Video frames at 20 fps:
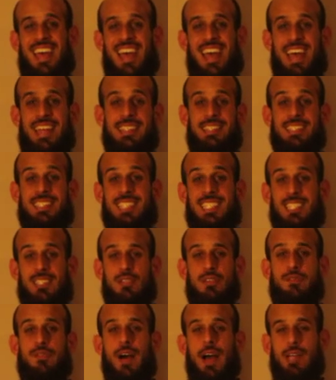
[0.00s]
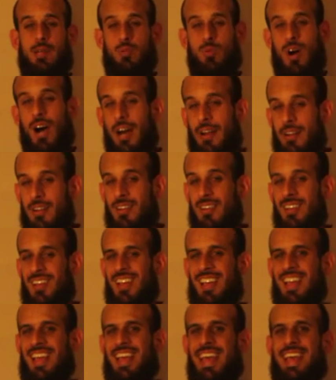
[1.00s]
and still find water
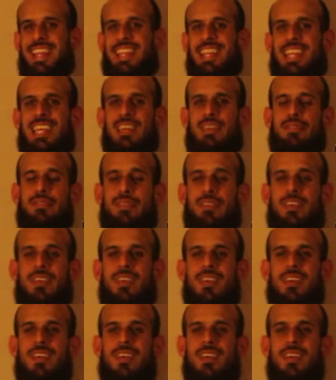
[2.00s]
and live